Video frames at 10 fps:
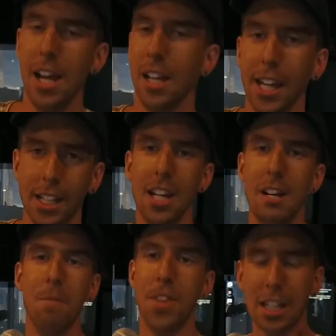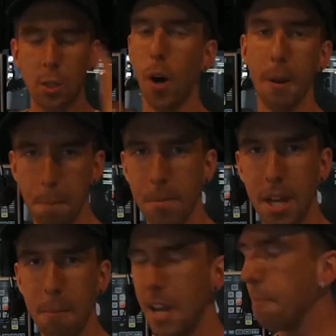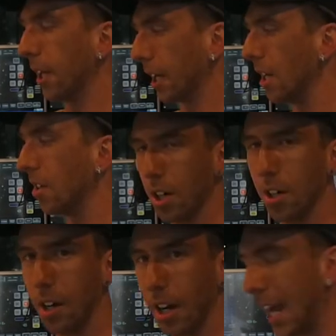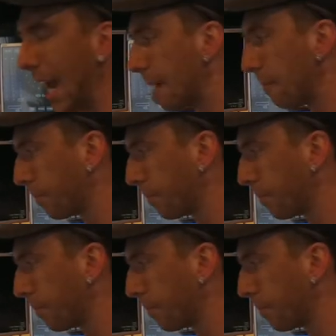Like, that's what people are going to do, okay?